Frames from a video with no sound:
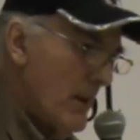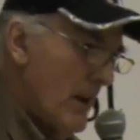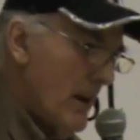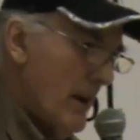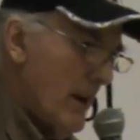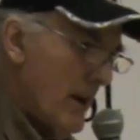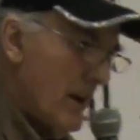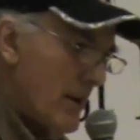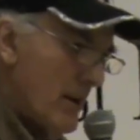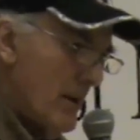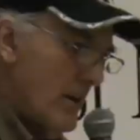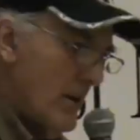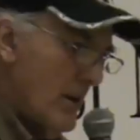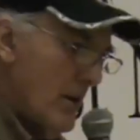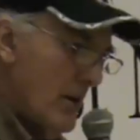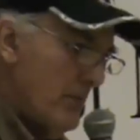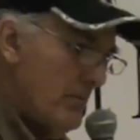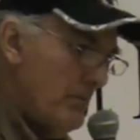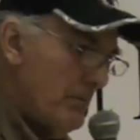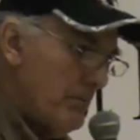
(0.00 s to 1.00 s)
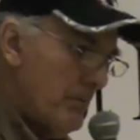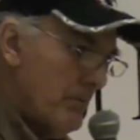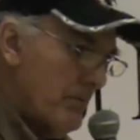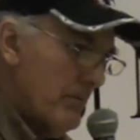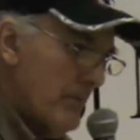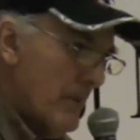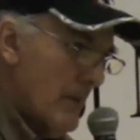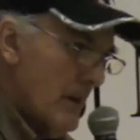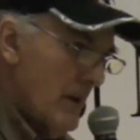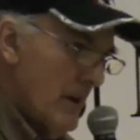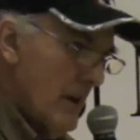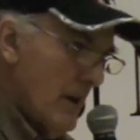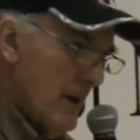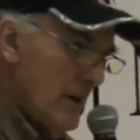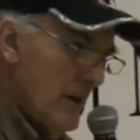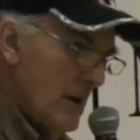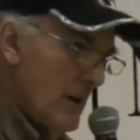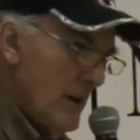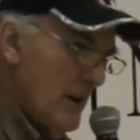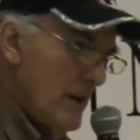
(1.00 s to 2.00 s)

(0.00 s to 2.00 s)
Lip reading: And And